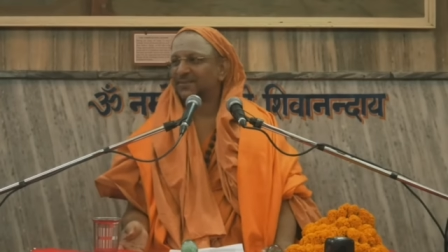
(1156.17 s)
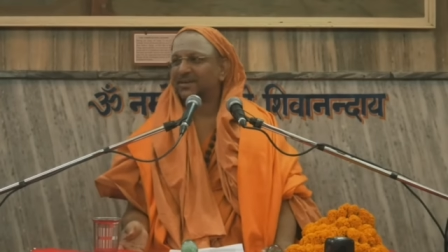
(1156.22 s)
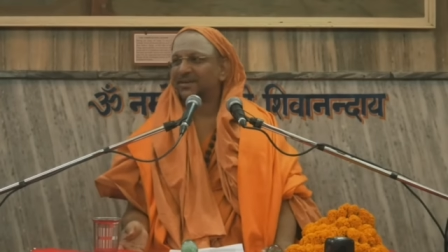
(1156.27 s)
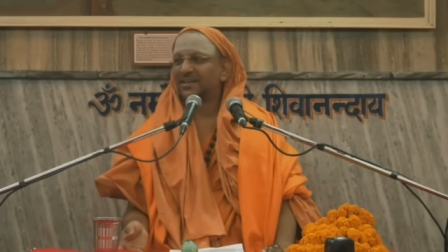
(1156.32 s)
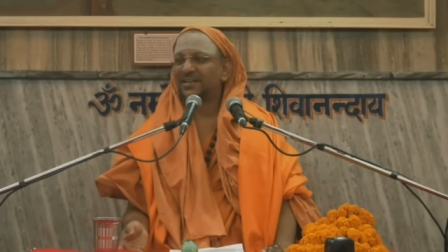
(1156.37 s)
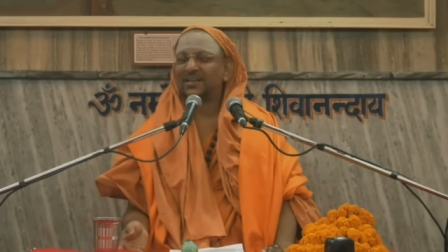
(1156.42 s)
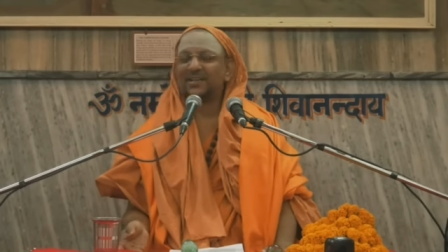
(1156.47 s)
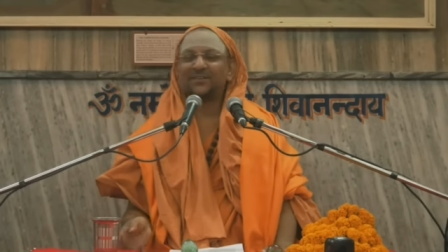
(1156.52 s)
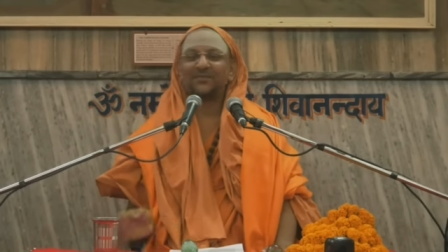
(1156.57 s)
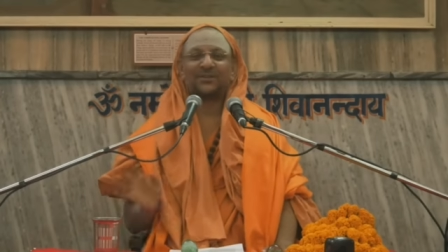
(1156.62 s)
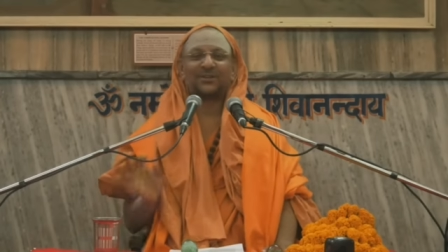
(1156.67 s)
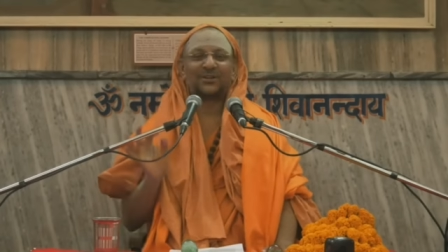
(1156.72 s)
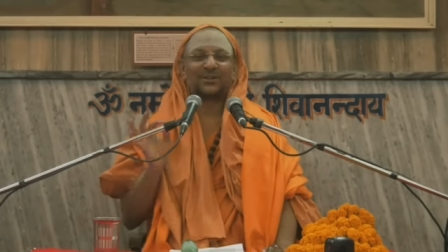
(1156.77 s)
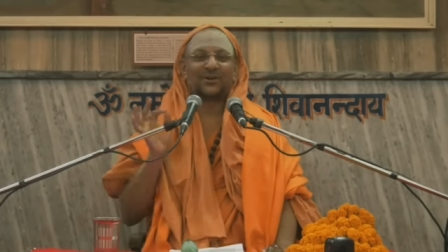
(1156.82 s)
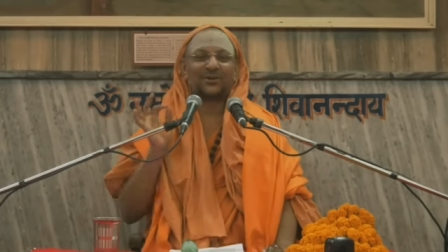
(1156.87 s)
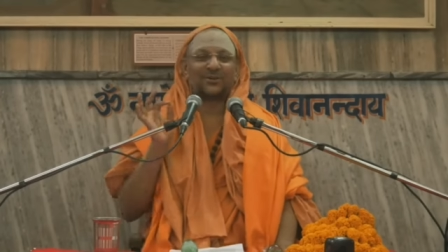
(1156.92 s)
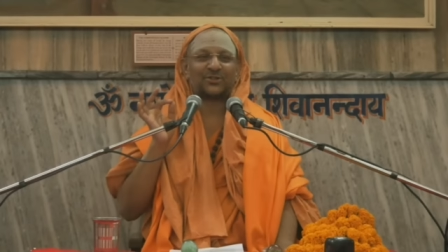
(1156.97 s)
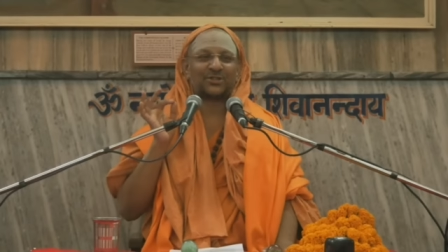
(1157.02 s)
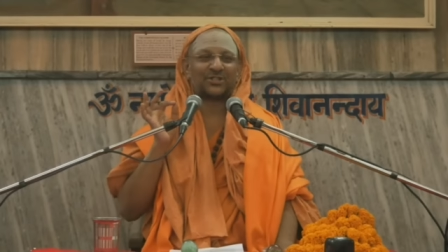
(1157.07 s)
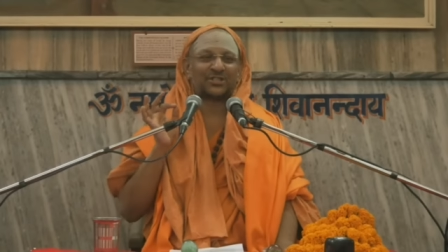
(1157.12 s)
But he will
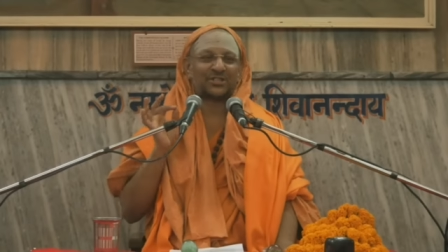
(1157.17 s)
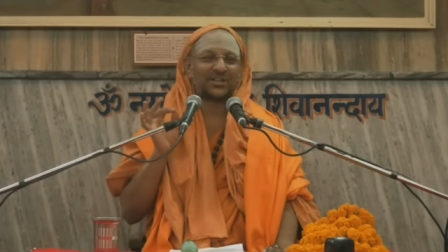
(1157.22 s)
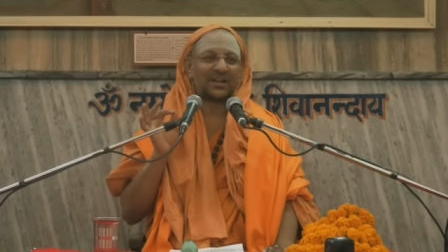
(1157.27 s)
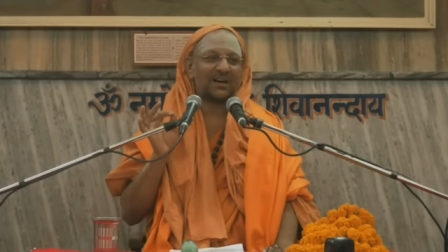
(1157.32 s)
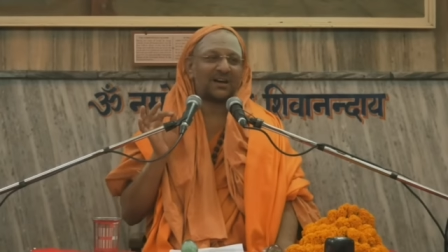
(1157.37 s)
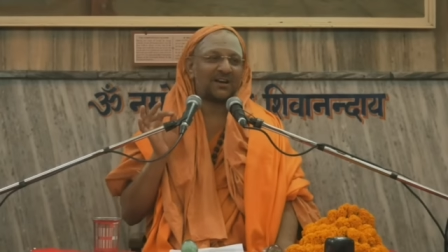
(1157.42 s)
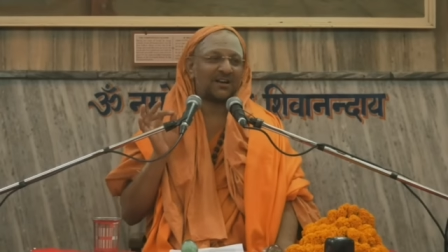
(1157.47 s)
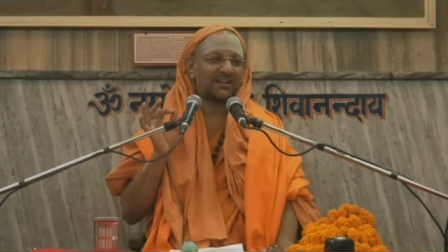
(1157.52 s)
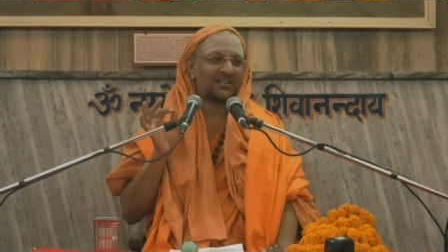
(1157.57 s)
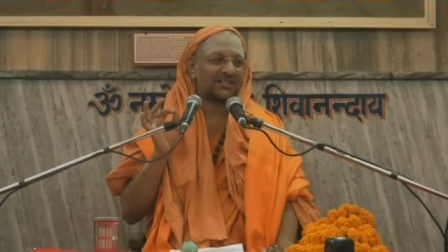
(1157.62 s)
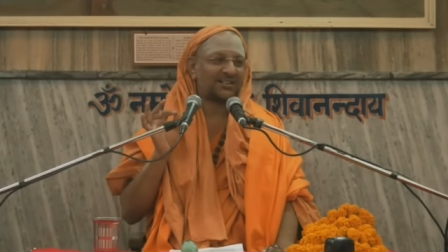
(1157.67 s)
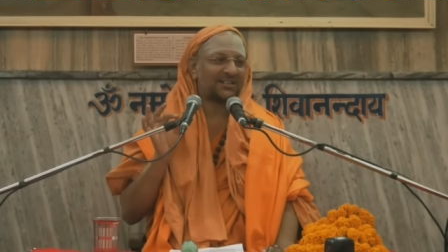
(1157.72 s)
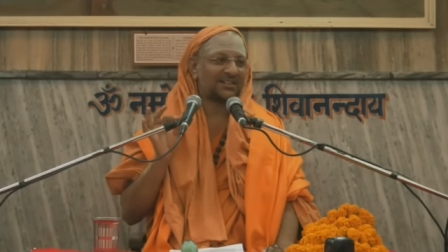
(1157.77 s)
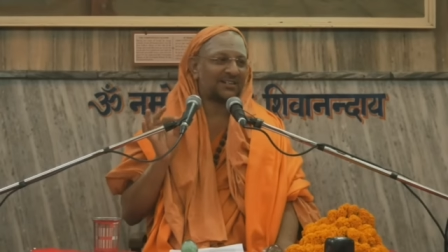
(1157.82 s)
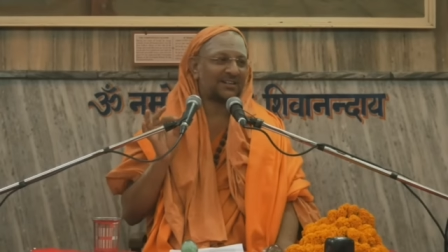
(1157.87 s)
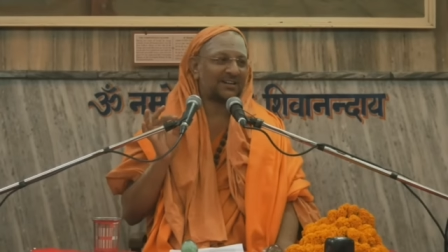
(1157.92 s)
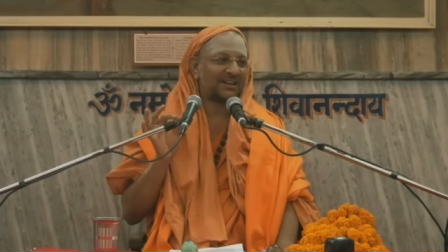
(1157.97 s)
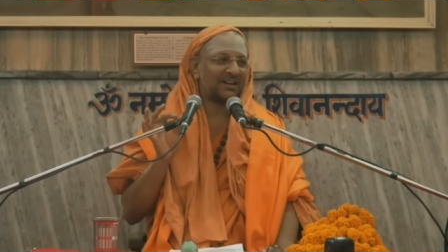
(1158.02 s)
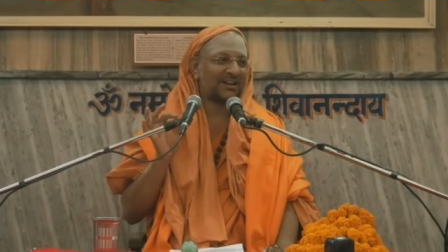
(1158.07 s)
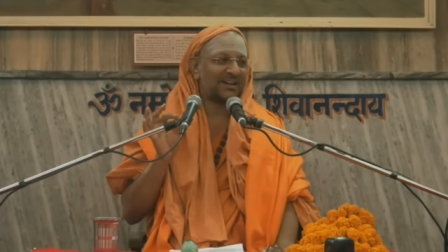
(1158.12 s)
not start the
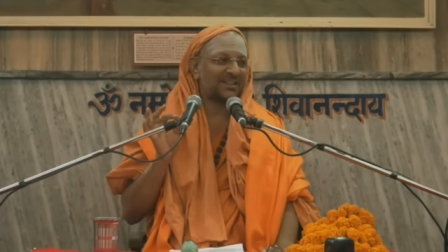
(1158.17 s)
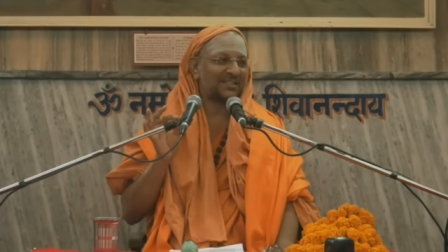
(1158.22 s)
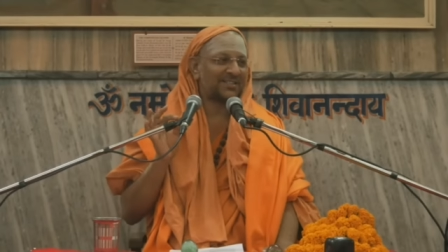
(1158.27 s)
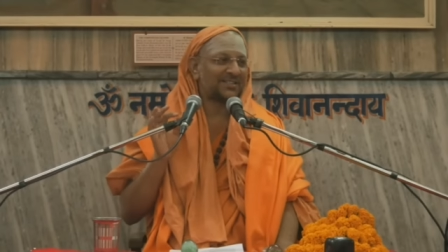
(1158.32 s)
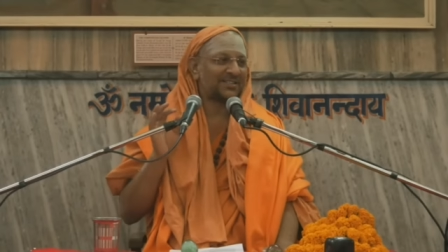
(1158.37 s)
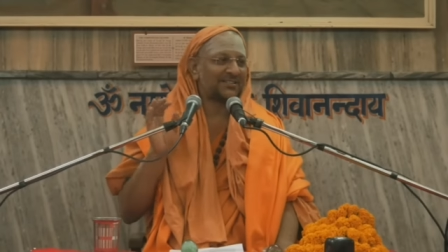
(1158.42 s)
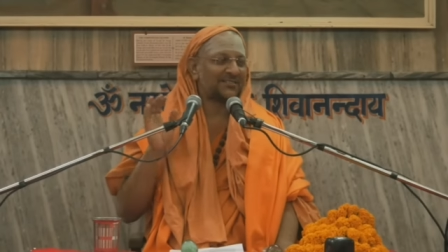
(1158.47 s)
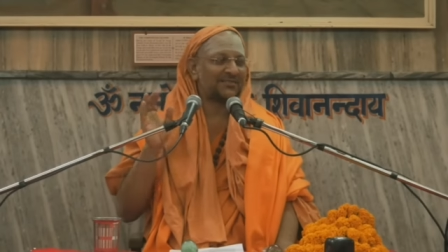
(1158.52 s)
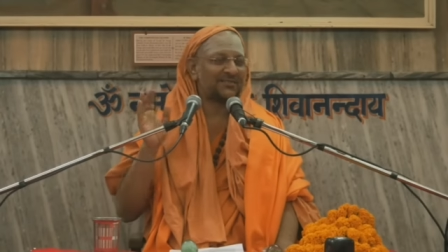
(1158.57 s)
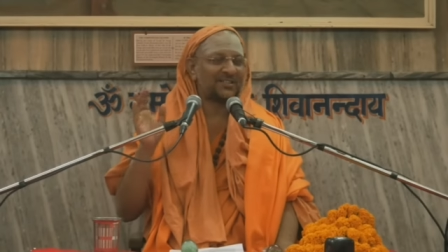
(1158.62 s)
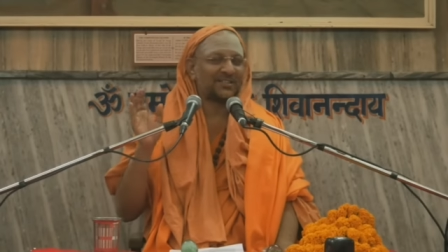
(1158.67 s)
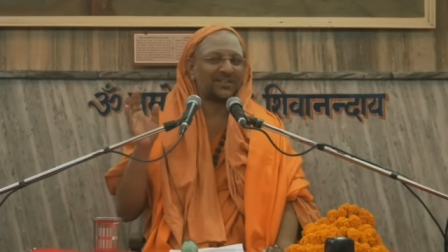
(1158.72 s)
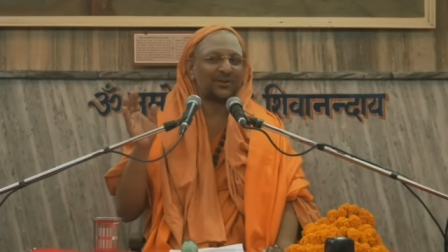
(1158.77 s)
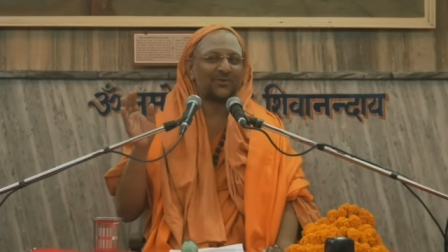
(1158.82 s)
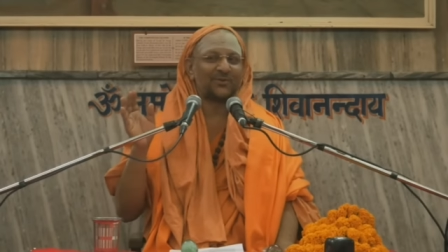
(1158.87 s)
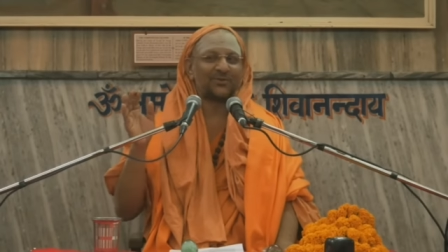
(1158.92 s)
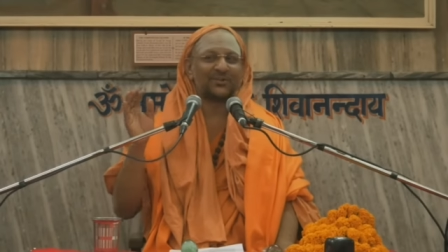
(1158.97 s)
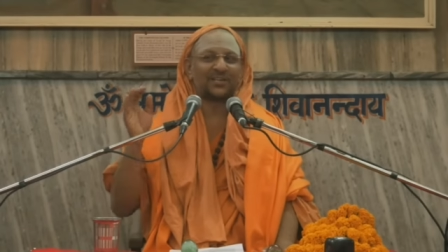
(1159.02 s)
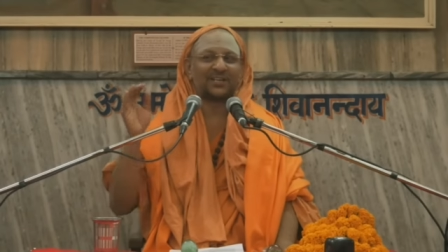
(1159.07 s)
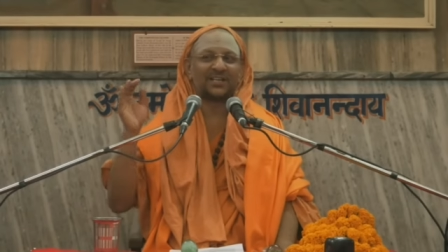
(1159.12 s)
class
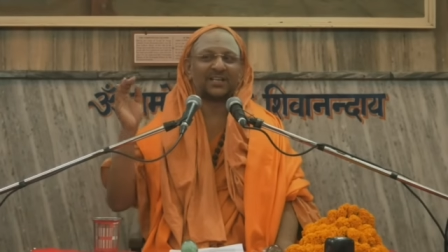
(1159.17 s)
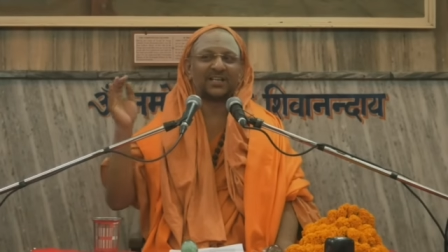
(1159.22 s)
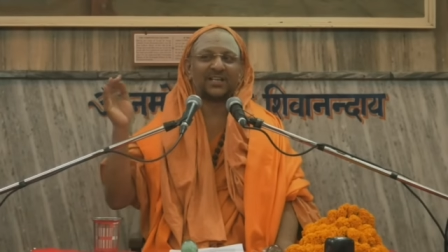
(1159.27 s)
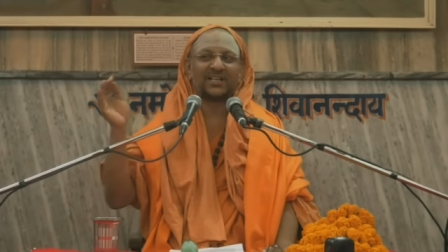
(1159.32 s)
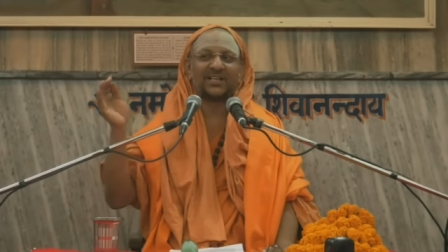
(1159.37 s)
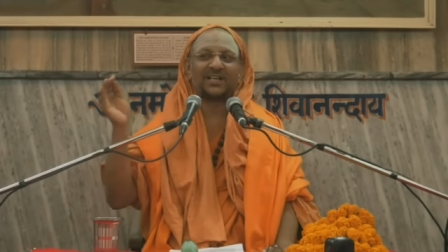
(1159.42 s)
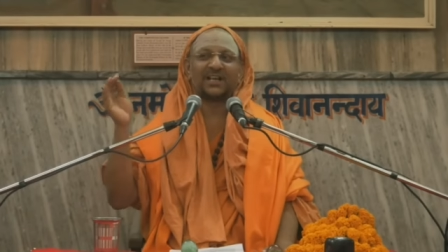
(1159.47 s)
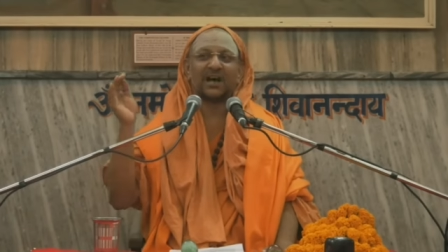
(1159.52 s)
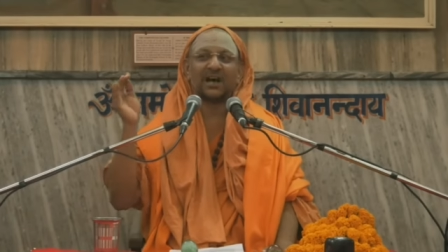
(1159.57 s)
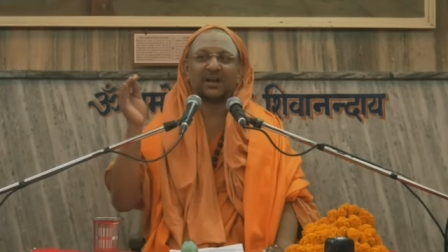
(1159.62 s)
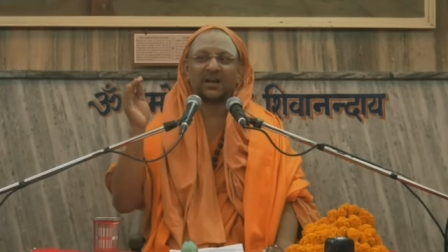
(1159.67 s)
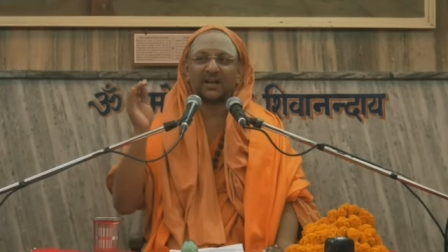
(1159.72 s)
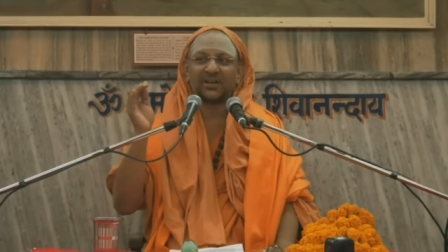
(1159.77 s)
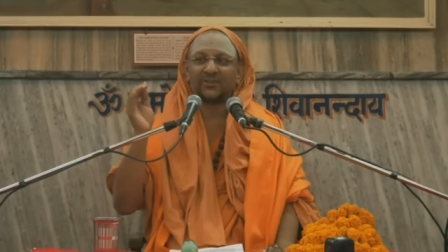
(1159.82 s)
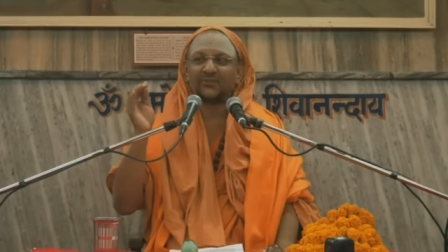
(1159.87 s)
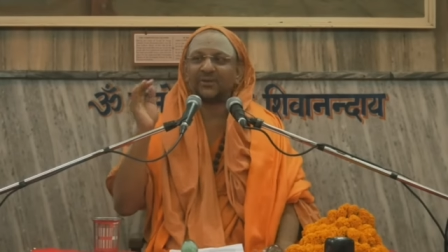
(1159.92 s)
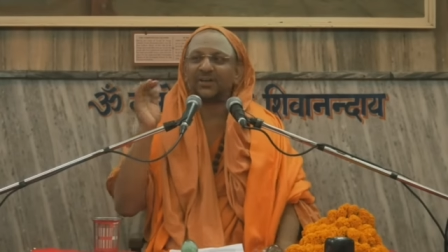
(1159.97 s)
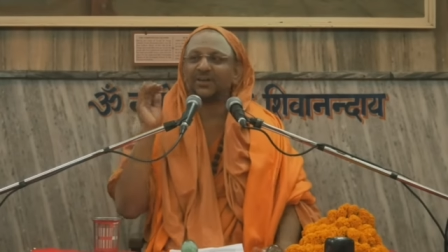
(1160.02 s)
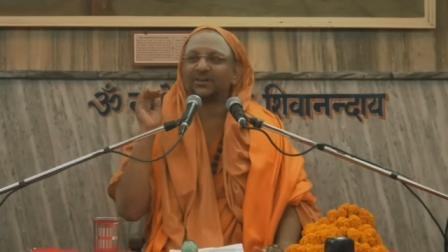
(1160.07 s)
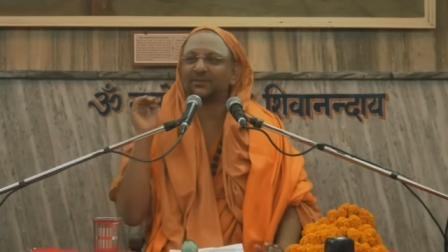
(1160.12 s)
without Giri
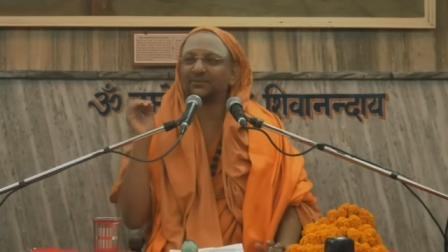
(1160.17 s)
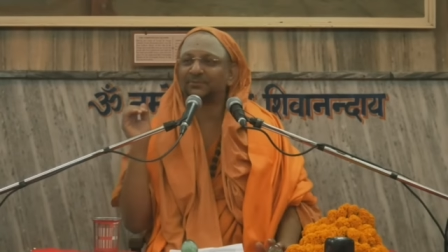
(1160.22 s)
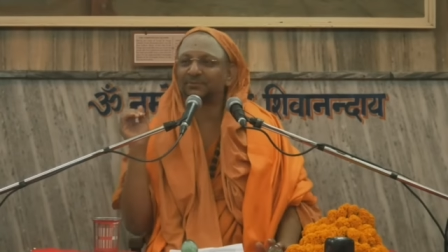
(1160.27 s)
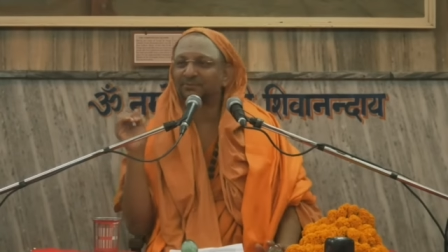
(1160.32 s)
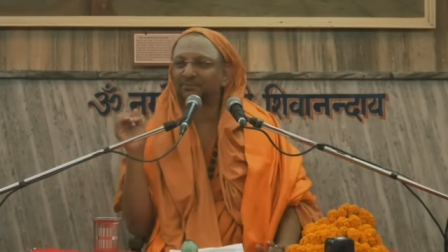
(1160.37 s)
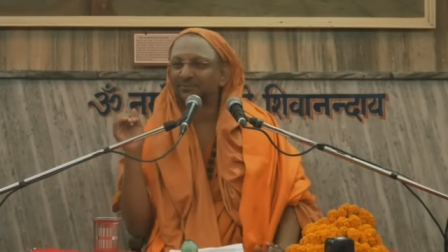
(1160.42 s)
arriving.